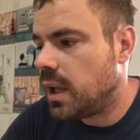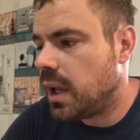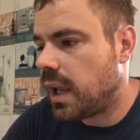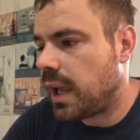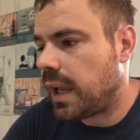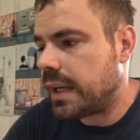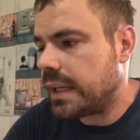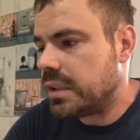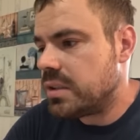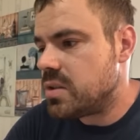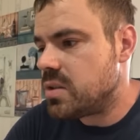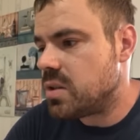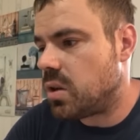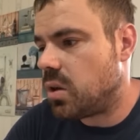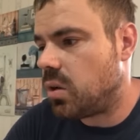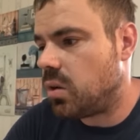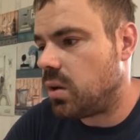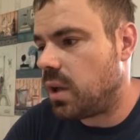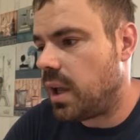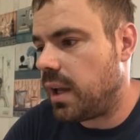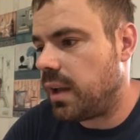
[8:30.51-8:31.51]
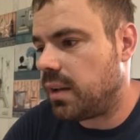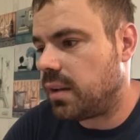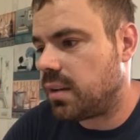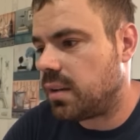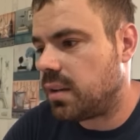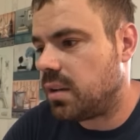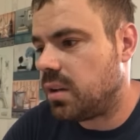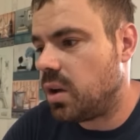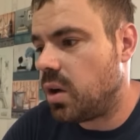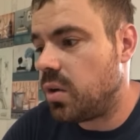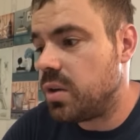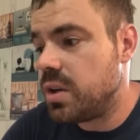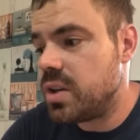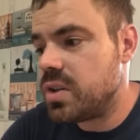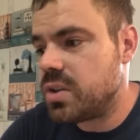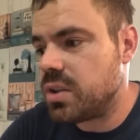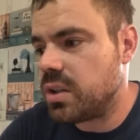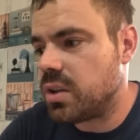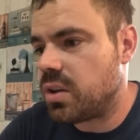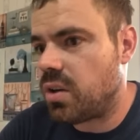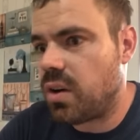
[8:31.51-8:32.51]
And so
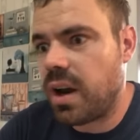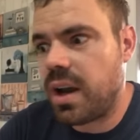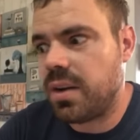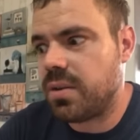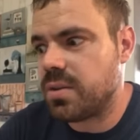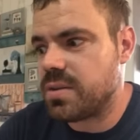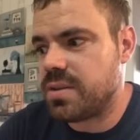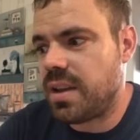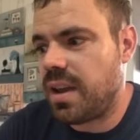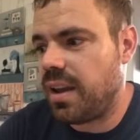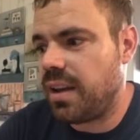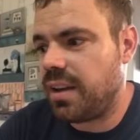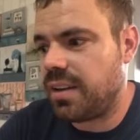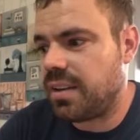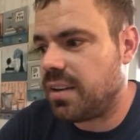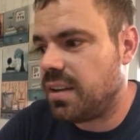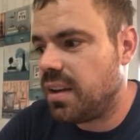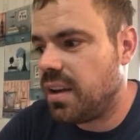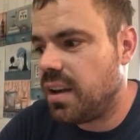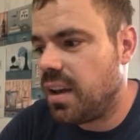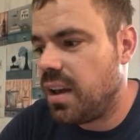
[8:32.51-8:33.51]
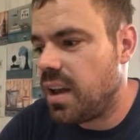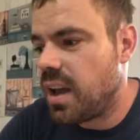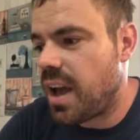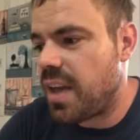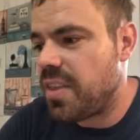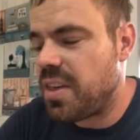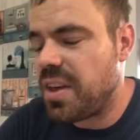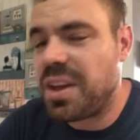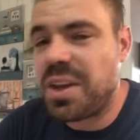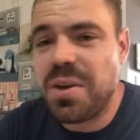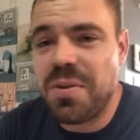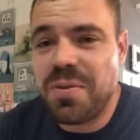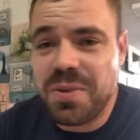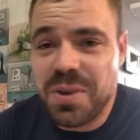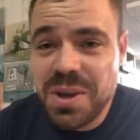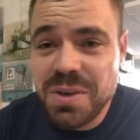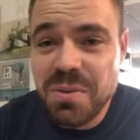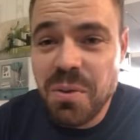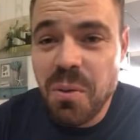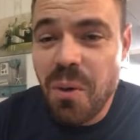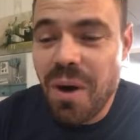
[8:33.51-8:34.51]
initially Craig was I think if you
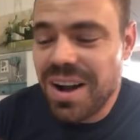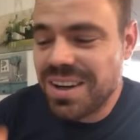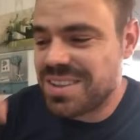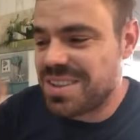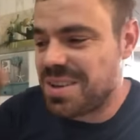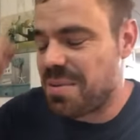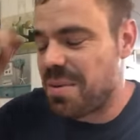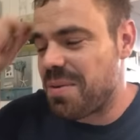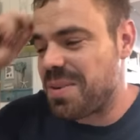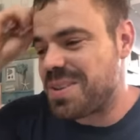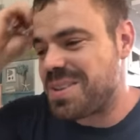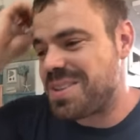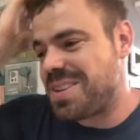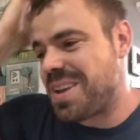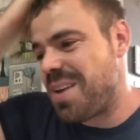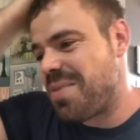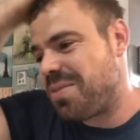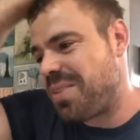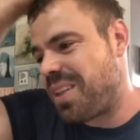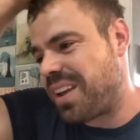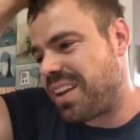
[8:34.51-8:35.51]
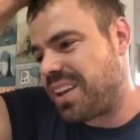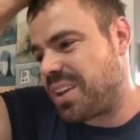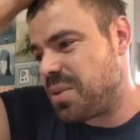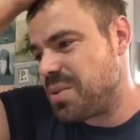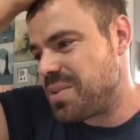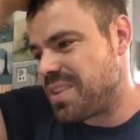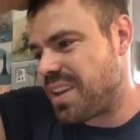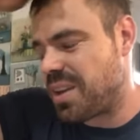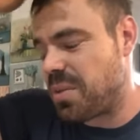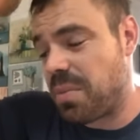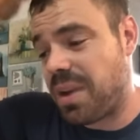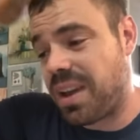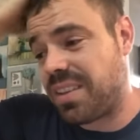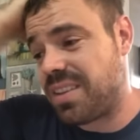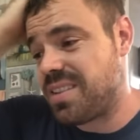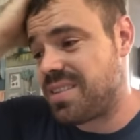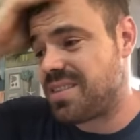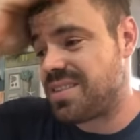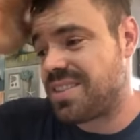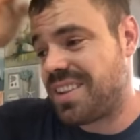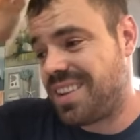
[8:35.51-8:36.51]
even watch some of his stuff, he was like, man,
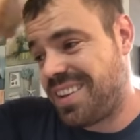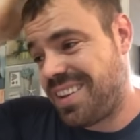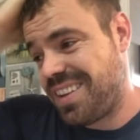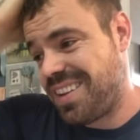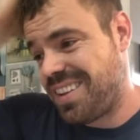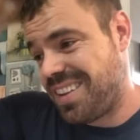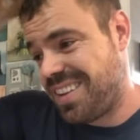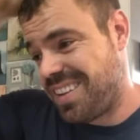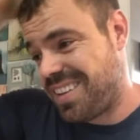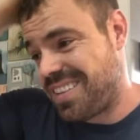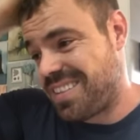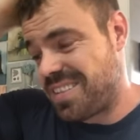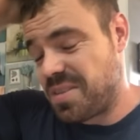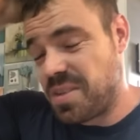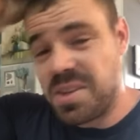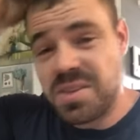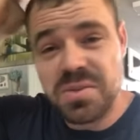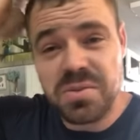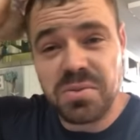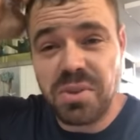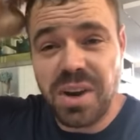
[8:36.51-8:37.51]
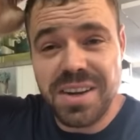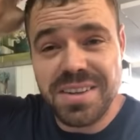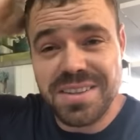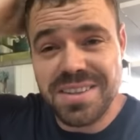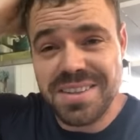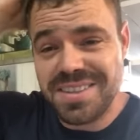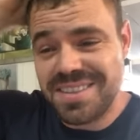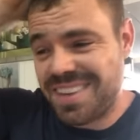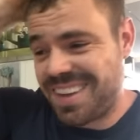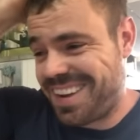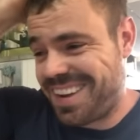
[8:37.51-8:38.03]
this is racist.